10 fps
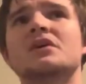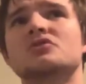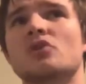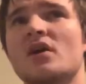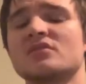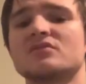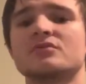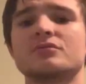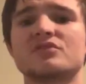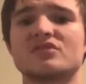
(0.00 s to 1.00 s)

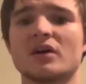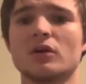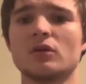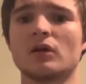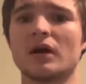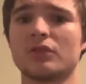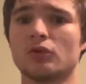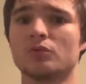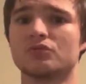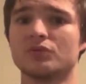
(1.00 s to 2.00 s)
Tyson Frizzell, I
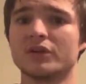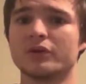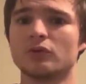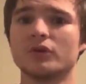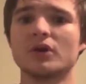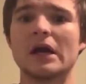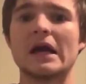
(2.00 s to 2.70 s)
thought, was really good.